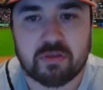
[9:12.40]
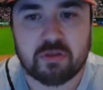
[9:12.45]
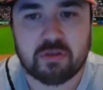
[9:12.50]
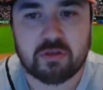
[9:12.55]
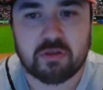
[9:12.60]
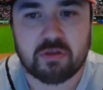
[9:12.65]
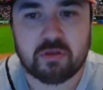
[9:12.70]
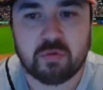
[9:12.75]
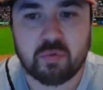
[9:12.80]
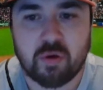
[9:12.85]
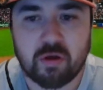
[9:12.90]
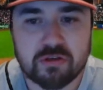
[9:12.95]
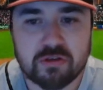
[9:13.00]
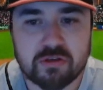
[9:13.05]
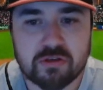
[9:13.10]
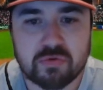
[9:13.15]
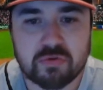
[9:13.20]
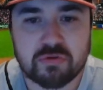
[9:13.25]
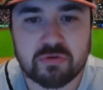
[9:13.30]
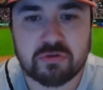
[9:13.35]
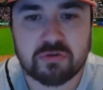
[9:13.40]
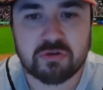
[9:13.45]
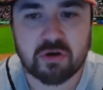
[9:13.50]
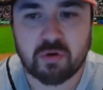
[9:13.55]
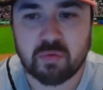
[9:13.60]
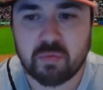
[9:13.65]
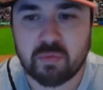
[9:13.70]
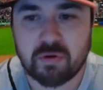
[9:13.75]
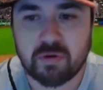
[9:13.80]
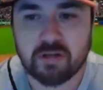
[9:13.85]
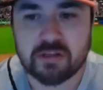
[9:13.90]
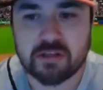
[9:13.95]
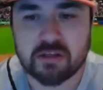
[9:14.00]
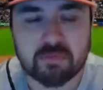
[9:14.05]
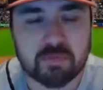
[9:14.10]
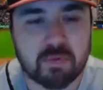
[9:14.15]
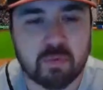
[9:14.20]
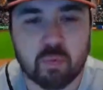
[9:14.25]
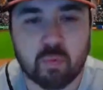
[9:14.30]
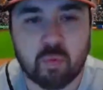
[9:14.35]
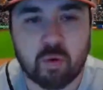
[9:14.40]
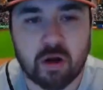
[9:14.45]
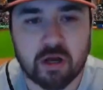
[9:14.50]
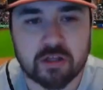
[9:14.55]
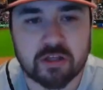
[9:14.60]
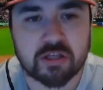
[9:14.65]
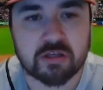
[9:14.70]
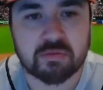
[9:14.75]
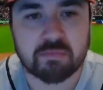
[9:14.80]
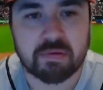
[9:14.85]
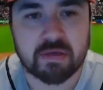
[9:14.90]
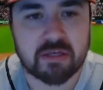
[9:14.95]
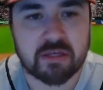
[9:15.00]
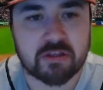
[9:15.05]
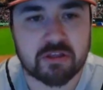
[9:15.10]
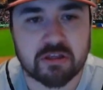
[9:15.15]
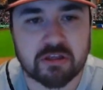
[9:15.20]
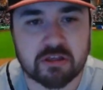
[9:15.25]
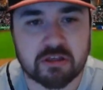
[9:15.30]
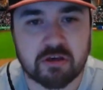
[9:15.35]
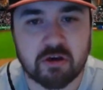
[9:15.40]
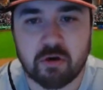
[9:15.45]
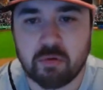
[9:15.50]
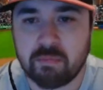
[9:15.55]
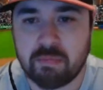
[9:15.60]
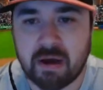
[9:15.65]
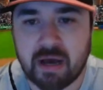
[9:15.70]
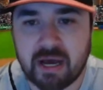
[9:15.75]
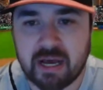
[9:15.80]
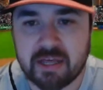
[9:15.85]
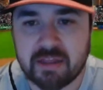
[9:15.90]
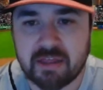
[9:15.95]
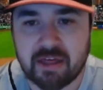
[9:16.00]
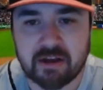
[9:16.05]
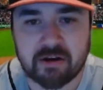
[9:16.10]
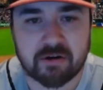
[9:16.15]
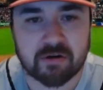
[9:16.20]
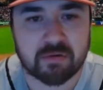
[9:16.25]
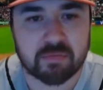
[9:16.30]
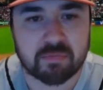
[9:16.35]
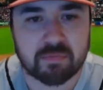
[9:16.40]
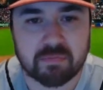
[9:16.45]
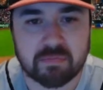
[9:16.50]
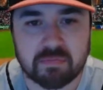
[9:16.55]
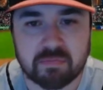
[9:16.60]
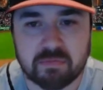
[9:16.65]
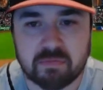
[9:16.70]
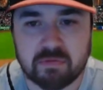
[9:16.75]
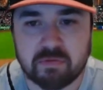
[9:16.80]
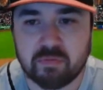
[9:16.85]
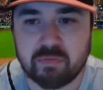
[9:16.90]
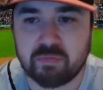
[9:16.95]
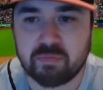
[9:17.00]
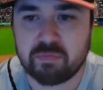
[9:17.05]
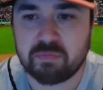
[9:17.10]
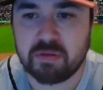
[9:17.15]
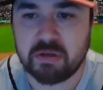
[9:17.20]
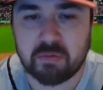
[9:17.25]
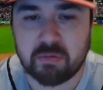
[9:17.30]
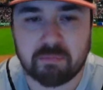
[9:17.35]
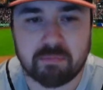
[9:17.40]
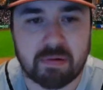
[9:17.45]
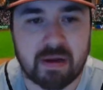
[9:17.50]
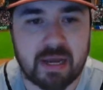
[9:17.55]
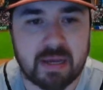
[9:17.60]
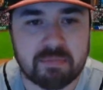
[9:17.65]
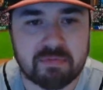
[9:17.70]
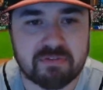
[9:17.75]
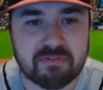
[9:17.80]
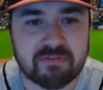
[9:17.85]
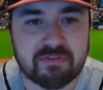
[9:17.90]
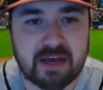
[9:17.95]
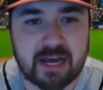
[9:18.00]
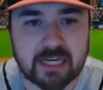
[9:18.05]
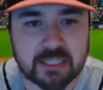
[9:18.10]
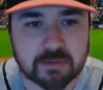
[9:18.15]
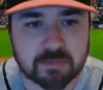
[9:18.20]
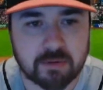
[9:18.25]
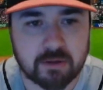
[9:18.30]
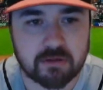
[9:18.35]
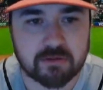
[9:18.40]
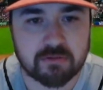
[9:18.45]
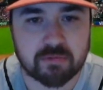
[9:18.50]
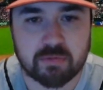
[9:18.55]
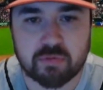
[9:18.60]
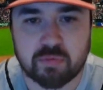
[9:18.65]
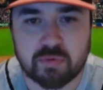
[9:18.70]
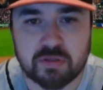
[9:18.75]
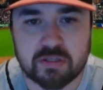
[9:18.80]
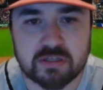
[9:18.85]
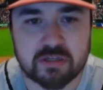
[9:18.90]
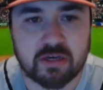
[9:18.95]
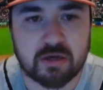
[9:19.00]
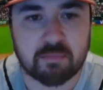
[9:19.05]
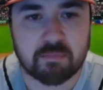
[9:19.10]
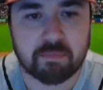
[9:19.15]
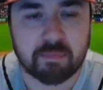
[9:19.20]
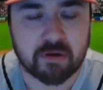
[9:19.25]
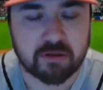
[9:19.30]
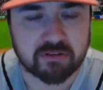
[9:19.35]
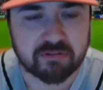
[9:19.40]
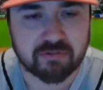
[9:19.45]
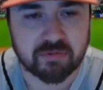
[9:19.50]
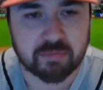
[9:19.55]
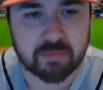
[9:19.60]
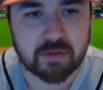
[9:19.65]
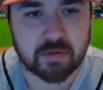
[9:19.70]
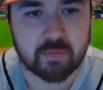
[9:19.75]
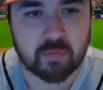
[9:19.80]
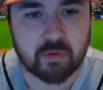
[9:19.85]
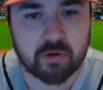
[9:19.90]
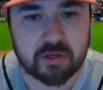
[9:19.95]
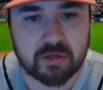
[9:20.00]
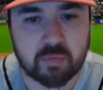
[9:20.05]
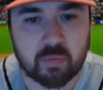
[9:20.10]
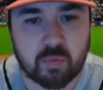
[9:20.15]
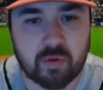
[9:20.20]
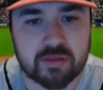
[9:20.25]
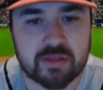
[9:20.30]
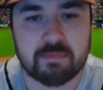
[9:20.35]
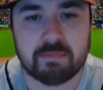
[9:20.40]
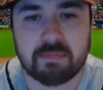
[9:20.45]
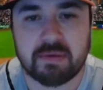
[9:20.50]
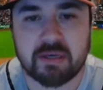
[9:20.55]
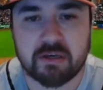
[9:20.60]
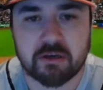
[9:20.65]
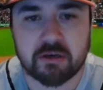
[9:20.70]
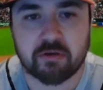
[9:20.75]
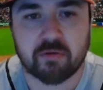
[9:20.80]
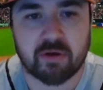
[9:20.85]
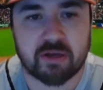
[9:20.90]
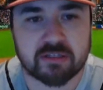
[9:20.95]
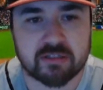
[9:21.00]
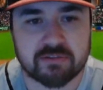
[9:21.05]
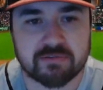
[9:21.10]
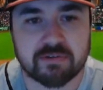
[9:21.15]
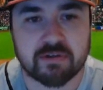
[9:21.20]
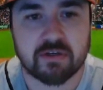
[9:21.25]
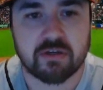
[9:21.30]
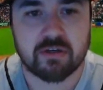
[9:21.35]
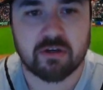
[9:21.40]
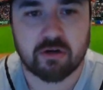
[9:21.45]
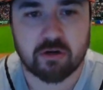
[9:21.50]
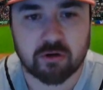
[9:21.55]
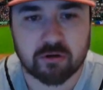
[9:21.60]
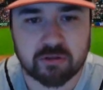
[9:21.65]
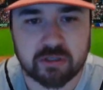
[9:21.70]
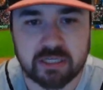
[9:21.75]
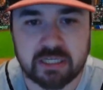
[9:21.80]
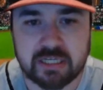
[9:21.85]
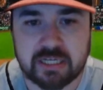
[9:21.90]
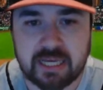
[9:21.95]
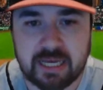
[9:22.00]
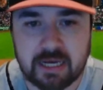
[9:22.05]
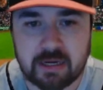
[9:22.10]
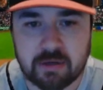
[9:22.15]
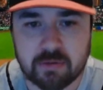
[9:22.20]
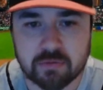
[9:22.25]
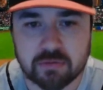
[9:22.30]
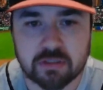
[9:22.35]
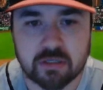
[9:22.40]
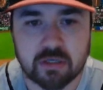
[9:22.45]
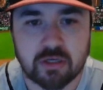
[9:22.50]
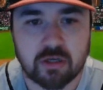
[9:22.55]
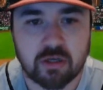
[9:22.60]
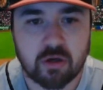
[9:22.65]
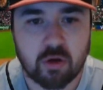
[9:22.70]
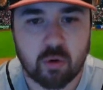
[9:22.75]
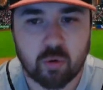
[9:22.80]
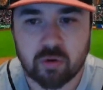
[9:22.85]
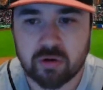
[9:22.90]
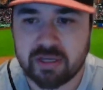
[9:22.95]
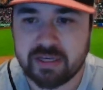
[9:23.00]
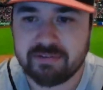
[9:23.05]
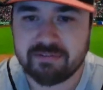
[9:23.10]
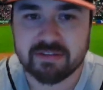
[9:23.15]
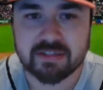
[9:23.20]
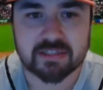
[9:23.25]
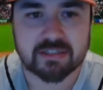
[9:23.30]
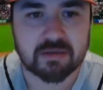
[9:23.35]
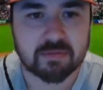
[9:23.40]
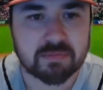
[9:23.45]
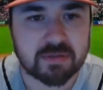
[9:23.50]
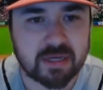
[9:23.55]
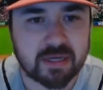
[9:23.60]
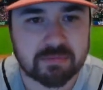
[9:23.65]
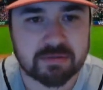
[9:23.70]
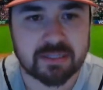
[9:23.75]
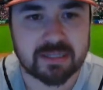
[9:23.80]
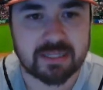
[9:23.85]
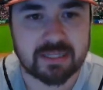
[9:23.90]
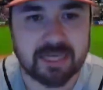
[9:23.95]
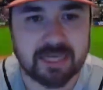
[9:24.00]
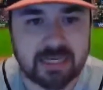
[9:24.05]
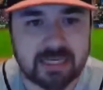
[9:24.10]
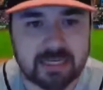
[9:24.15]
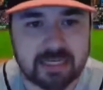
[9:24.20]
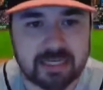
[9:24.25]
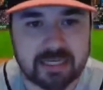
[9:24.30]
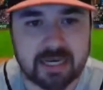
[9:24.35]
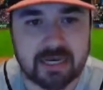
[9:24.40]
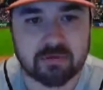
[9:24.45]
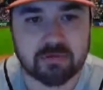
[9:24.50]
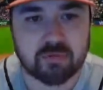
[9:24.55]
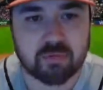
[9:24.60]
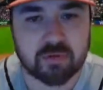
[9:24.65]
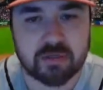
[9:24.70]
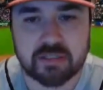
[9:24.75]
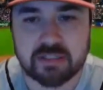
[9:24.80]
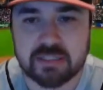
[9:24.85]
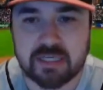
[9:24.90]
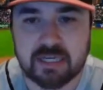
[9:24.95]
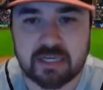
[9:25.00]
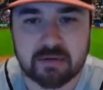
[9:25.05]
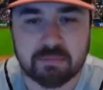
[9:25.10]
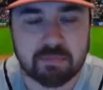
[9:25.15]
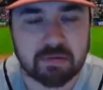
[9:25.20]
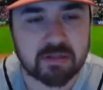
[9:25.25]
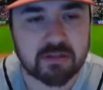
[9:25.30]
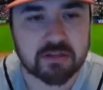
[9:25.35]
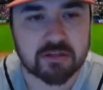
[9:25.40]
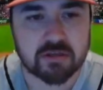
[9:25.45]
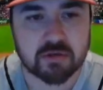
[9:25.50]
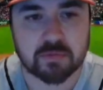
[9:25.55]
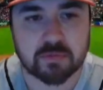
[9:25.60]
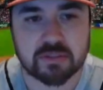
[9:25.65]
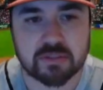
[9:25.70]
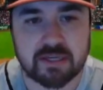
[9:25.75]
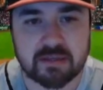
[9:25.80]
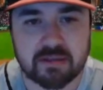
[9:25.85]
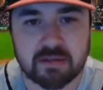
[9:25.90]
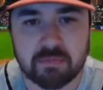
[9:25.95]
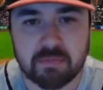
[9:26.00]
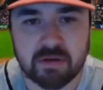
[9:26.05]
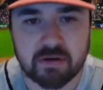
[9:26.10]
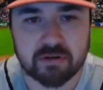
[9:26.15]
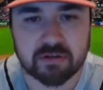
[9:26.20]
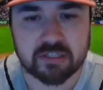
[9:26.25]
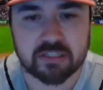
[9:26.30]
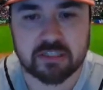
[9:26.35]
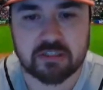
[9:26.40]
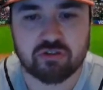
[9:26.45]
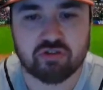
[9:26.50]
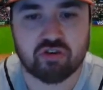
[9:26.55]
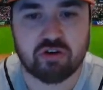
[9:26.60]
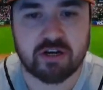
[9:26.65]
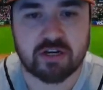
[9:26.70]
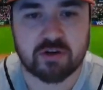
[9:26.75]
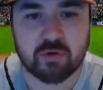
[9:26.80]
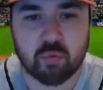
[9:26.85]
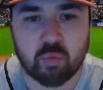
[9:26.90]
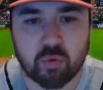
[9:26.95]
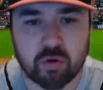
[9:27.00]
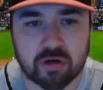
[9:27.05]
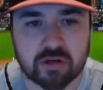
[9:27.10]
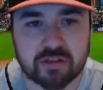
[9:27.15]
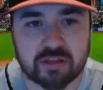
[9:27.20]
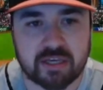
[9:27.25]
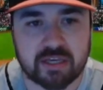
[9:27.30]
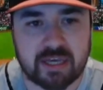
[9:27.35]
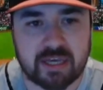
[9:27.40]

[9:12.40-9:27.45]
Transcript: you also don't want to just be watching pitches go by that are, piped fastballs, which we saw a bunch from him where he wasn't being aggressive early in counts, or even sometimes late in counts where he's taking pitches almost down the middle because he's trying to work